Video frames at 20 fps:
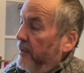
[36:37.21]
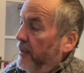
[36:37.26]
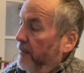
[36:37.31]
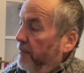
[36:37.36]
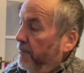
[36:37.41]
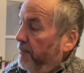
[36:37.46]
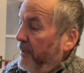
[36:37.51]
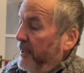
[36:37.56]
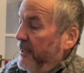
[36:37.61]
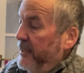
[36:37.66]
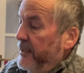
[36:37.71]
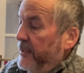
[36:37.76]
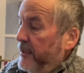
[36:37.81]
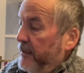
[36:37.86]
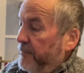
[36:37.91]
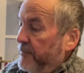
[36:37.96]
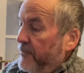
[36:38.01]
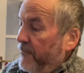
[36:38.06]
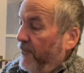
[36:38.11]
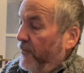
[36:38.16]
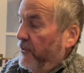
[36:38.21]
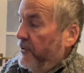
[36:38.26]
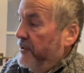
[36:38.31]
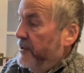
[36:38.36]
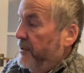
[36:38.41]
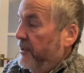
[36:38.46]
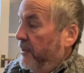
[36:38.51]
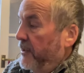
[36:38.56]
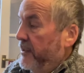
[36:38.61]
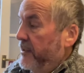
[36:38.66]
a medium font
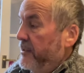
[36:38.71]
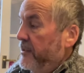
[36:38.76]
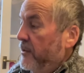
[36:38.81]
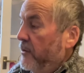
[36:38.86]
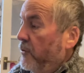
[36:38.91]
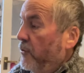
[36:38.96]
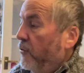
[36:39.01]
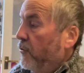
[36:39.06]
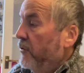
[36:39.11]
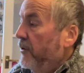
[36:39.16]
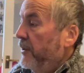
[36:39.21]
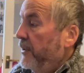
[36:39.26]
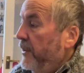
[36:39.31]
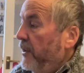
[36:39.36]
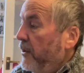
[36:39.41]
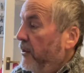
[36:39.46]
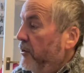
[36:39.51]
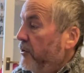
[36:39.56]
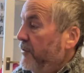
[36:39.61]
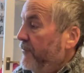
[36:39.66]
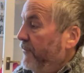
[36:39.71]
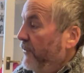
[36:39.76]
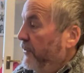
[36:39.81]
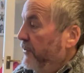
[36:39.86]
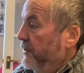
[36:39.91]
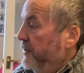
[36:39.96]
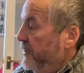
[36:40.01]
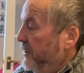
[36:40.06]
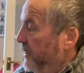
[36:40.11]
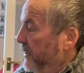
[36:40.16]
size, or a large
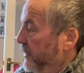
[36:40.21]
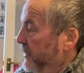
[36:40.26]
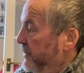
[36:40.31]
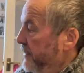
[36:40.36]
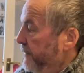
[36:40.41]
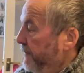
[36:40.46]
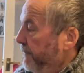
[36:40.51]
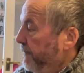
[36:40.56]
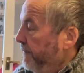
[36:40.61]
font size?